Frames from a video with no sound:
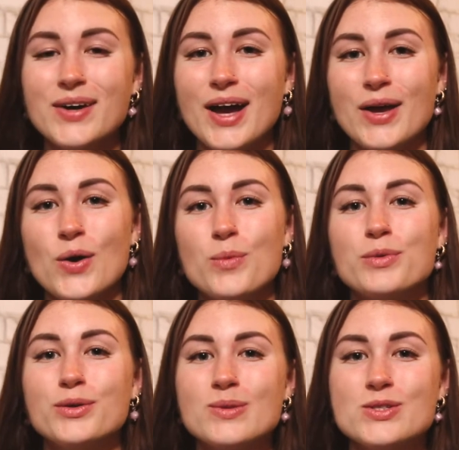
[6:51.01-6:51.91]
I hope
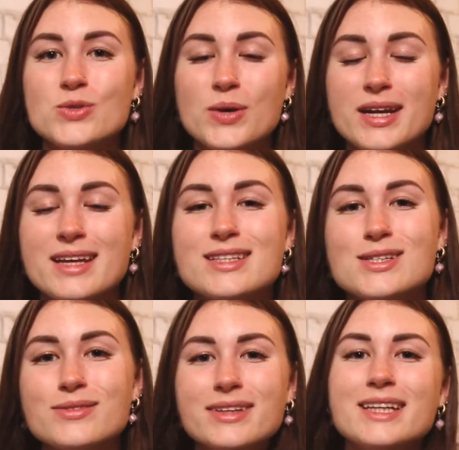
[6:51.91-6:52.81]
you enjoyed it.
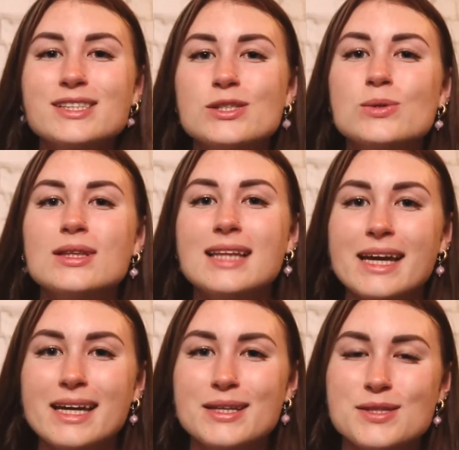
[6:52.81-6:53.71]
Don't forget to
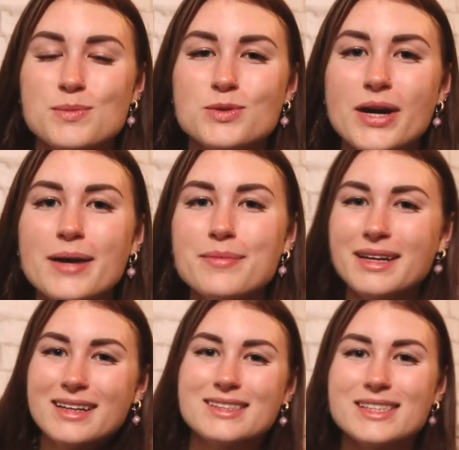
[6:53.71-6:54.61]
like and subscribe,
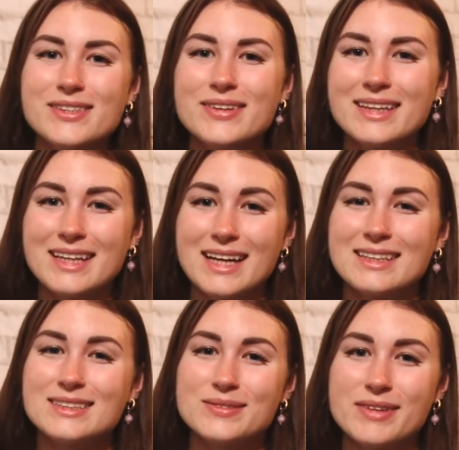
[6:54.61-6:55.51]
and I'll see you in the
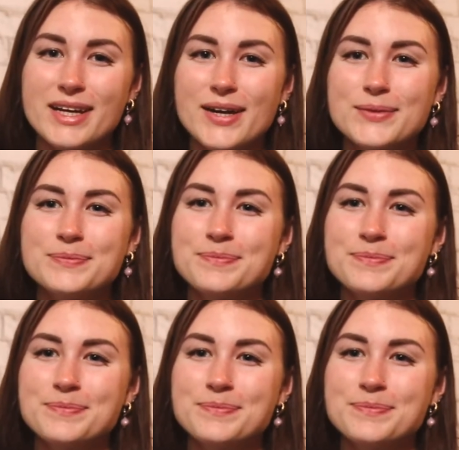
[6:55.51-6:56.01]
next video.